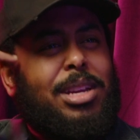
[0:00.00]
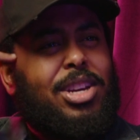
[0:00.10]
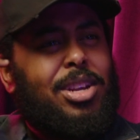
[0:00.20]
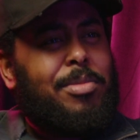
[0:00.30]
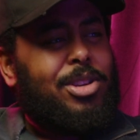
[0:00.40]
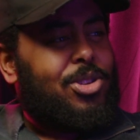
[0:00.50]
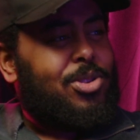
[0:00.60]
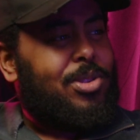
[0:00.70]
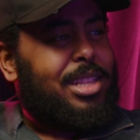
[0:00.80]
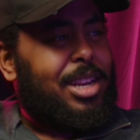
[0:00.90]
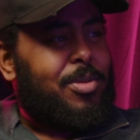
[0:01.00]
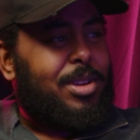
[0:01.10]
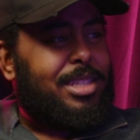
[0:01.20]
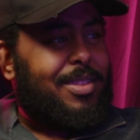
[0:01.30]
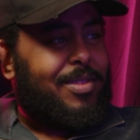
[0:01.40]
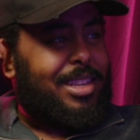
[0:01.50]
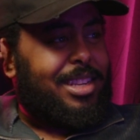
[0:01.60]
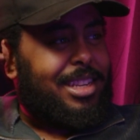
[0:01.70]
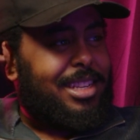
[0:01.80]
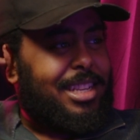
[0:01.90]
could have been shorter than it was
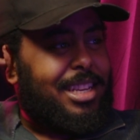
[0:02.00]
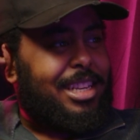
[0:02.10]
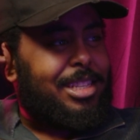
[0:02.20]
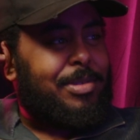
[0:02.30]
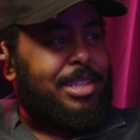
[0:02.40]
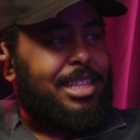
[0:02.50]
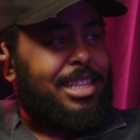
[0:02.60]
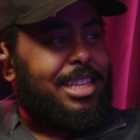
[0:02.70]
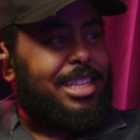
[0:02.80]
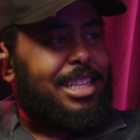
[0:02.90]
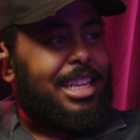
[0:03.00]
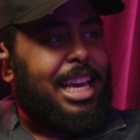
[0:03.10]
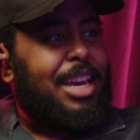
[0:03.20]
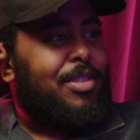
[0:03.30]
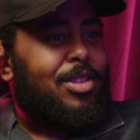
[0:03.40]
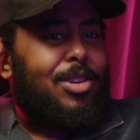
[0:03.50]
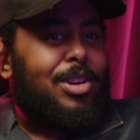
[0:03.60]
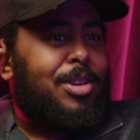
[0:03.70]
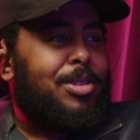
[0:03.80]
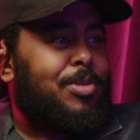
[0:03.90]
even, especially, even though
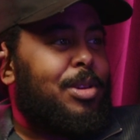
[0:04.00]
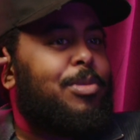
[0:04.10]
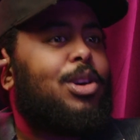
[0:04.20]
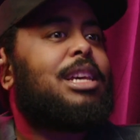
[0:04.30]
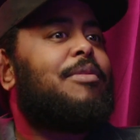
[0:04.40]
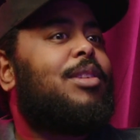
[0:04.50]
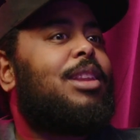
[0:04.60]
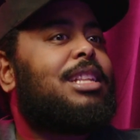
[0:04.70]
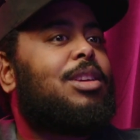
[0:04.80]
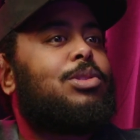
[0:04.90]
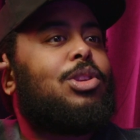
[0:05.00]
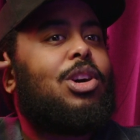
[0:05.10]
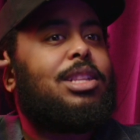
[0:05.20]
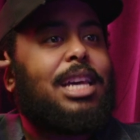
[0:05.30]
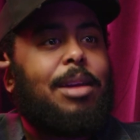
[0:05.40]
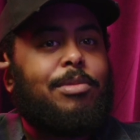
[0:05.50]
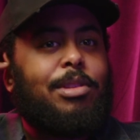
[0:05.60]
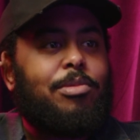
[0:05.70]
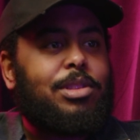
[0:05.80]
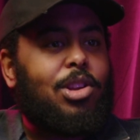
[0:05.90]
it was, because I felt like there was a lot
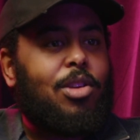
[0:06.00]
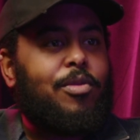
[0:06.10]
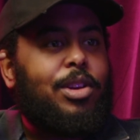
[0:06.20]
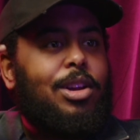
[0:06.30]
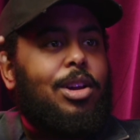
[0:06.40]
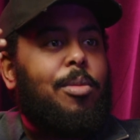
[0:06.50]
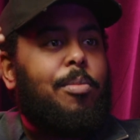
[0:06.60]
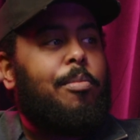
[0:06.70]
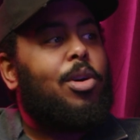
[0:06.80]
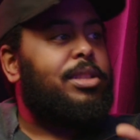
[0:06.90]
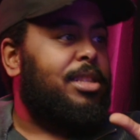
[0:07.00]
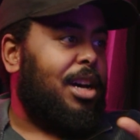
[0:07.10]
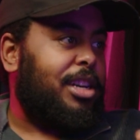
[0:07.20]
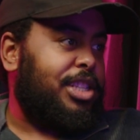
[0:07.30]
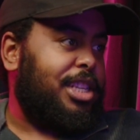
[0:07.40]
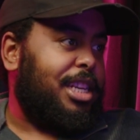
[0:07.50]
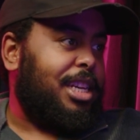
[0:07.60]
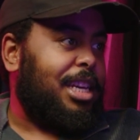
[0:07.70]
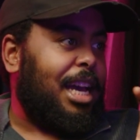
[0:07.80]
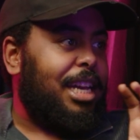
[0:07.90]
of montagey
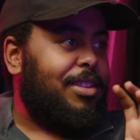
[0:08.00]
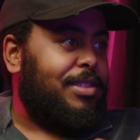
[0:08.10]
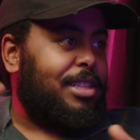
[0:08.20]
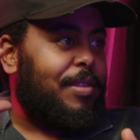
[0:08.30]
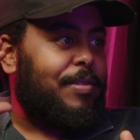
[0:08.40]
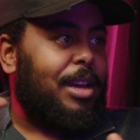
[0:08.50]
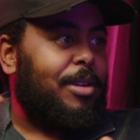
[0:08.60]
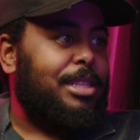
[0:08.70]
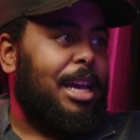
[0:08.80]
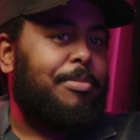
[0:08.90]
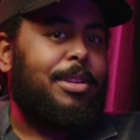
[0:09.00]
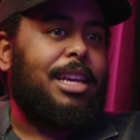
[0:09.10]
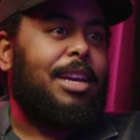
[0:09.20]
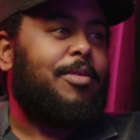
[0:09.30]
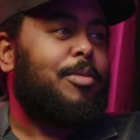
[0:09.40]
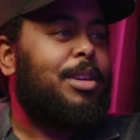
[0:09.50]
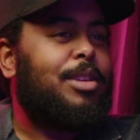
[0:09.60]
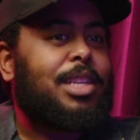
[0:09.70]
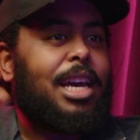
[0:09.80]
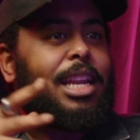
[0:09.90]
kind of stuff that was happening. And for me,
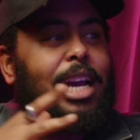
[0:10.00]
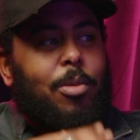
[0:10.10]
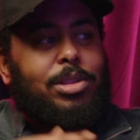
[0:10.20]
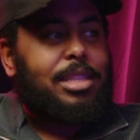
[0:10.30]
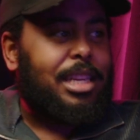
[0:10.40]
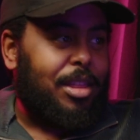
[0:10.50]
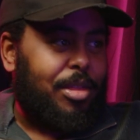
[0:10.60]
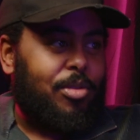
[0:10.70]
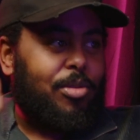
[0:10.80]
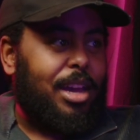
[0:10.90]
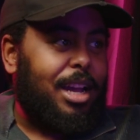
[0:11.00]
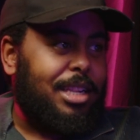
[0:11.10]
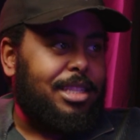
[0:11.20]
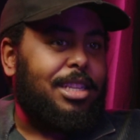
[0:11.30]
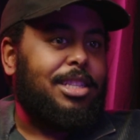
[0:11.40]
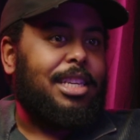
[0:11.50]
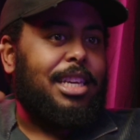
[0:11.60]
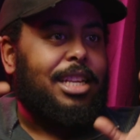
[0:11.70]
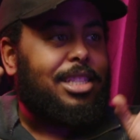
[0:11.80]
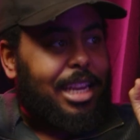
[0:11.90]
it's kind of like I wanted to get through that to
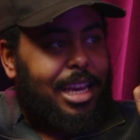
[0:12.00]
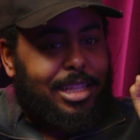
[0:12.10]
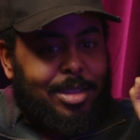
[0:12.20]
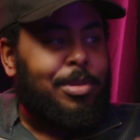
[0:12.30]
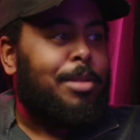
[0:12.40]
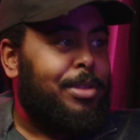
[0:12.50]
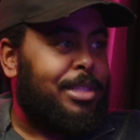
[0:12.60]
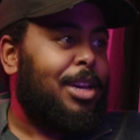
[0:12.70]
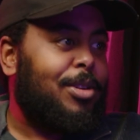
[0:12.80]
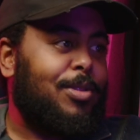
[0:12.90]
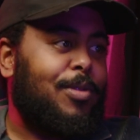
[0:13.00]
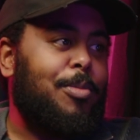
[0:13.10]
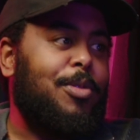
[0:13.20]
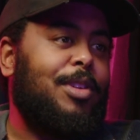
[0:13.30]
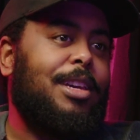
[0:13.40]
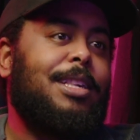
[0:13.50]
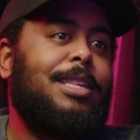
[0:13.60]
get to like the meat and potatoes of the movie.